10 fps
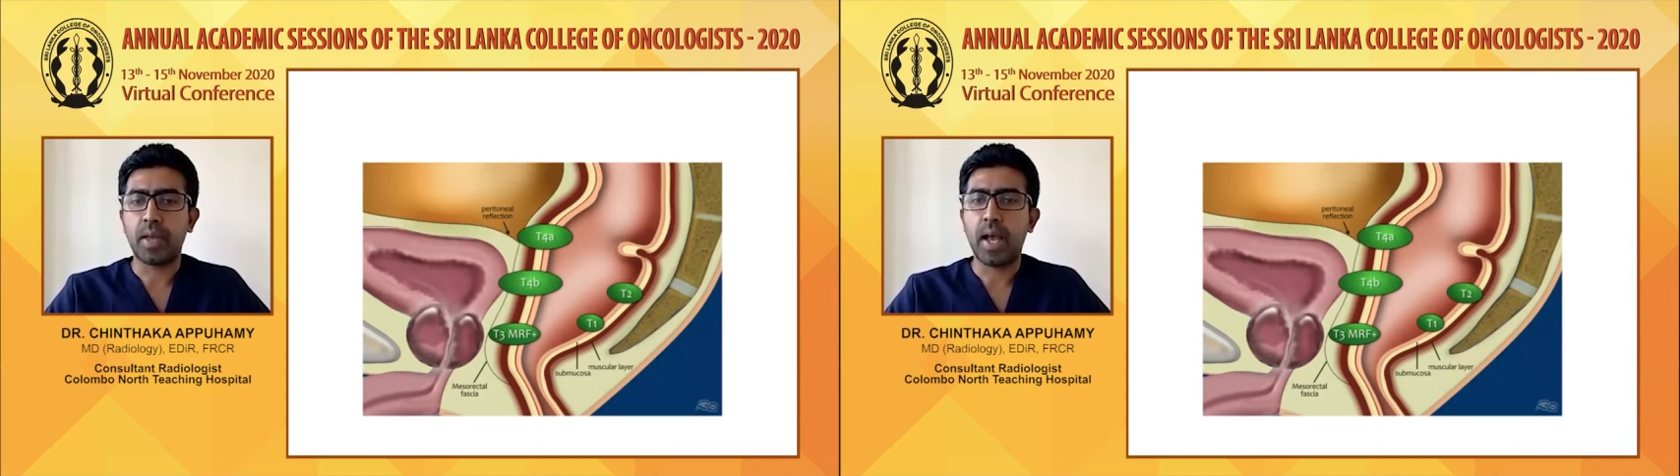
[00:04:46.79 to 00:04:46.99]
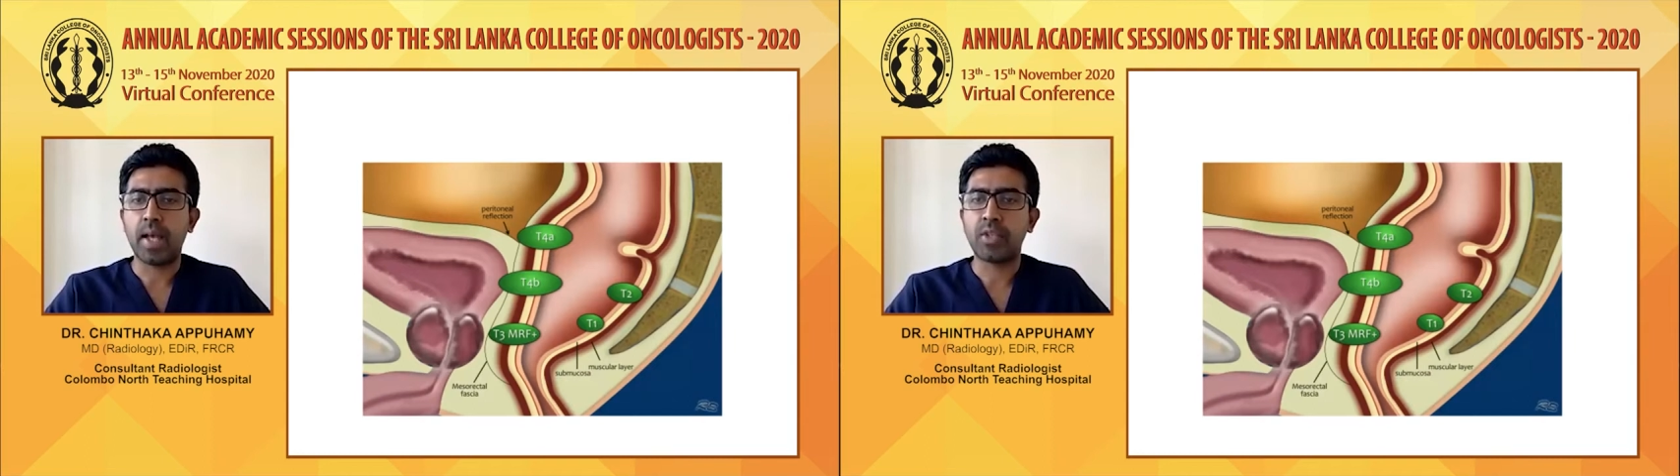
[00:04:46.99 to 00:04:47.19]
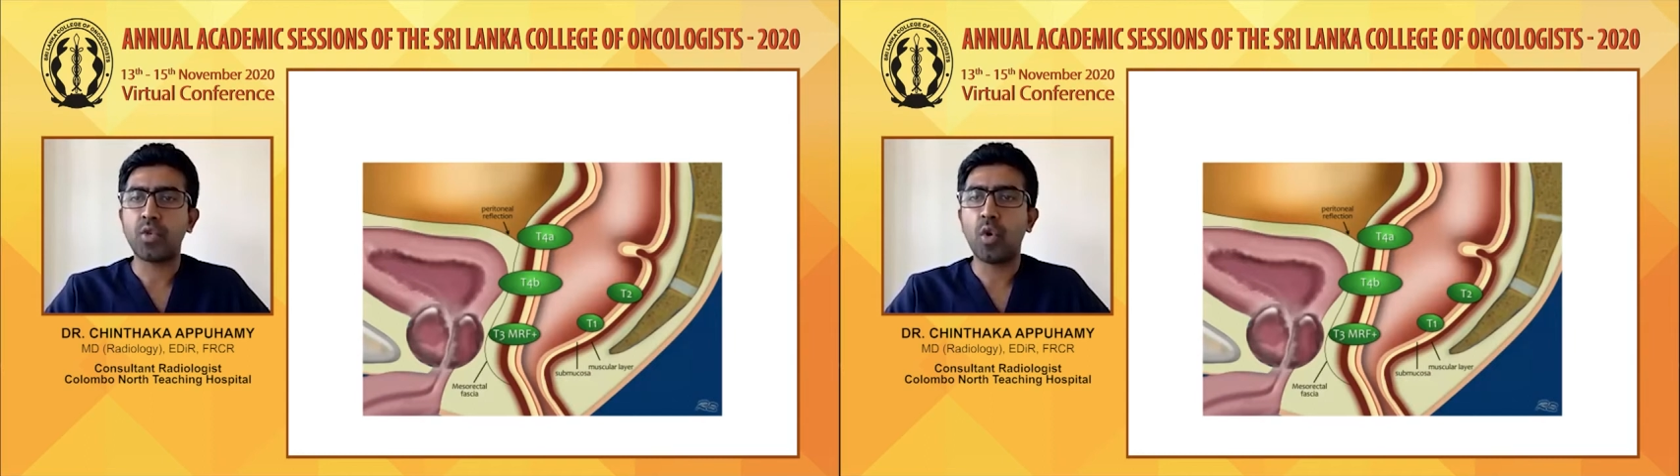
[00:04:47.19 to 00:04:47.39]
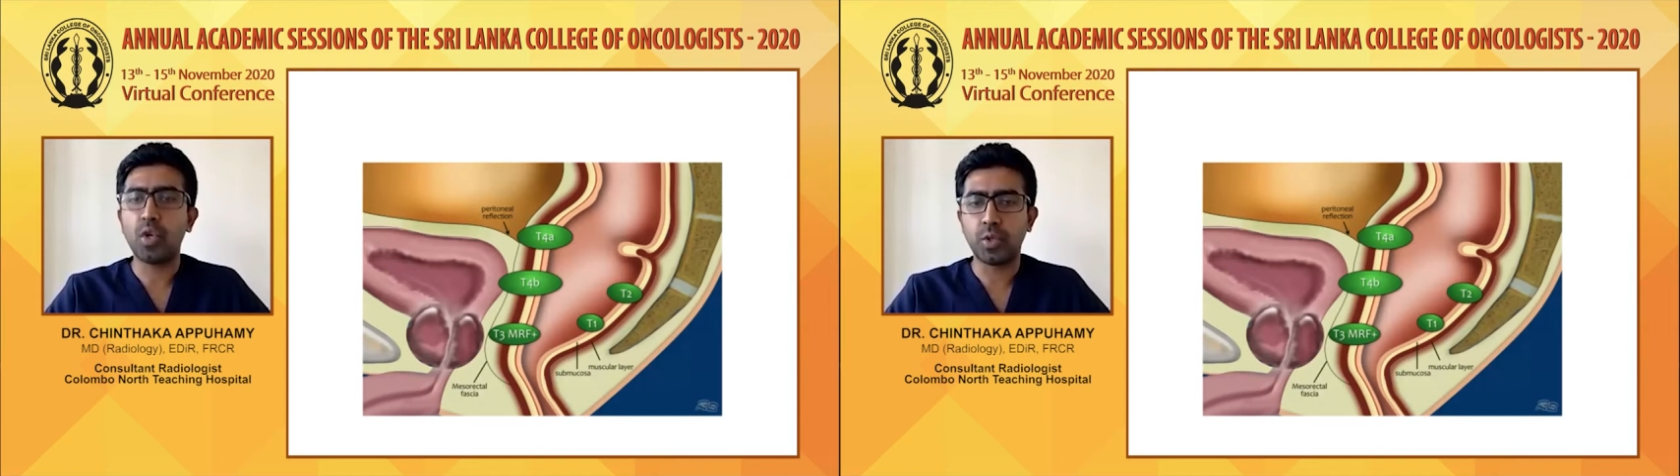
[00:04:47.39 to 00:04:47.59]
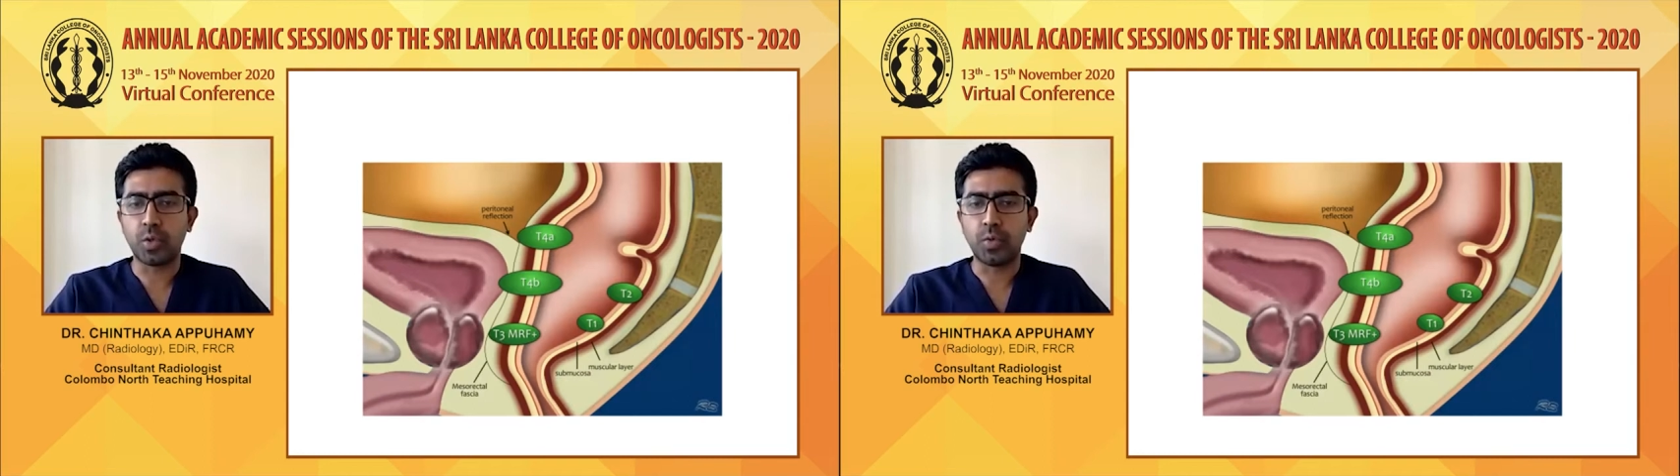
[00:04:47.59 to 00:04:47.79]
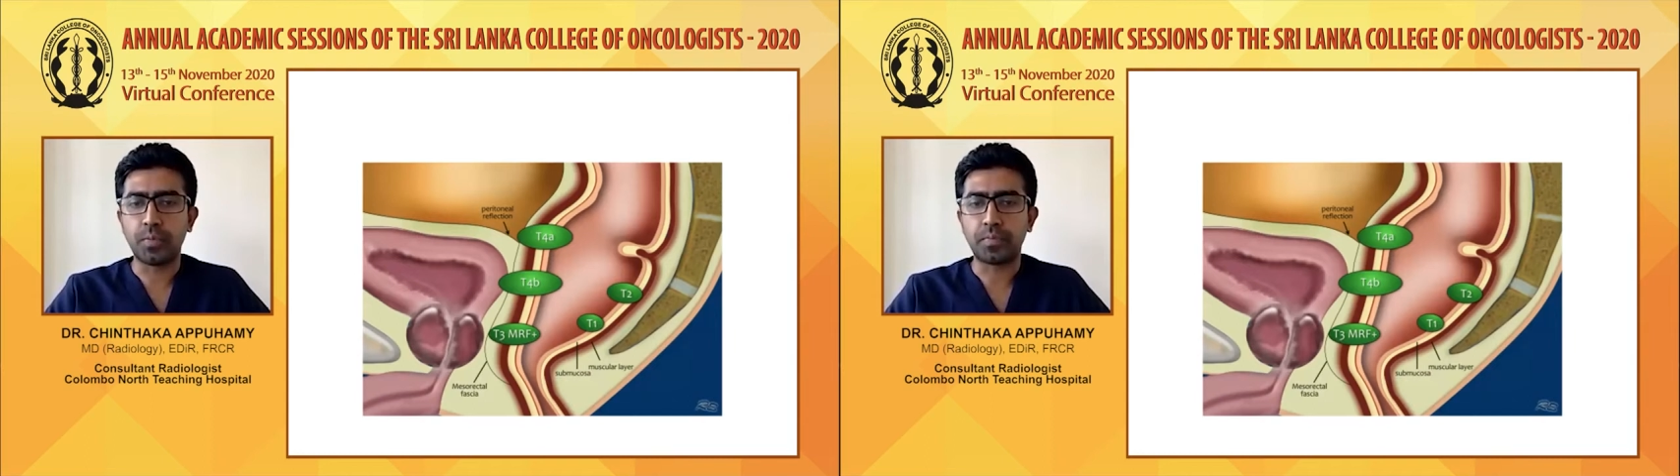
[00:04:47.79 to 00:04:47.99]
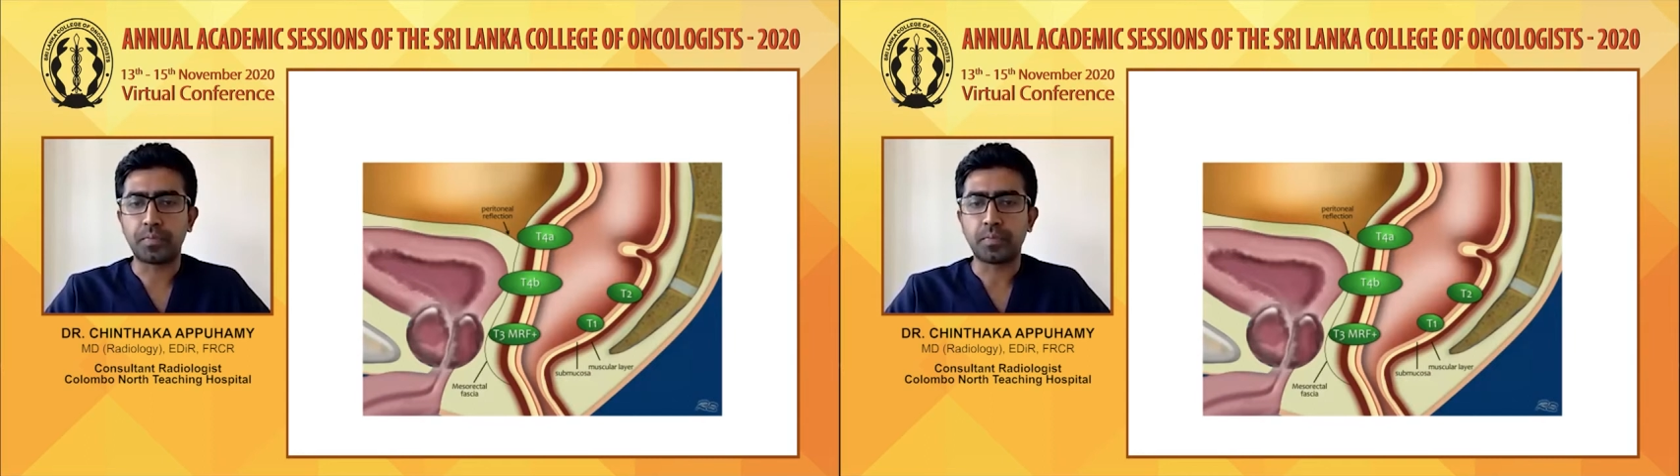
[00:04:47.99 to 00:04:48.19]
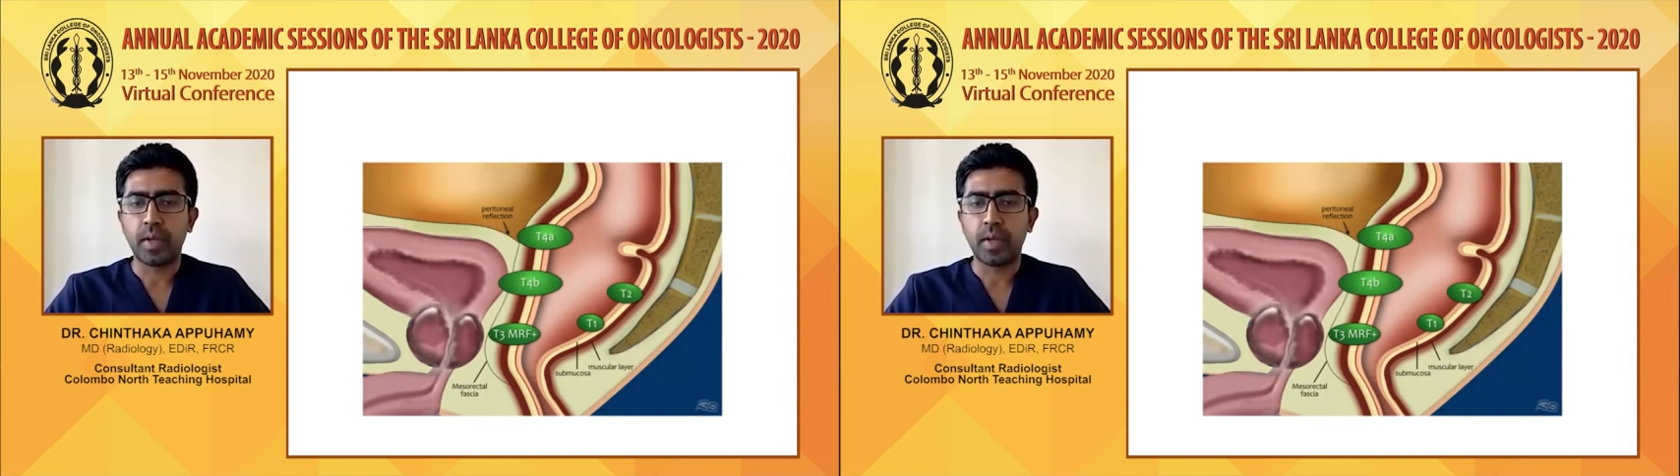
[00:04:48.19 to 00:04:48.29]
as you all know,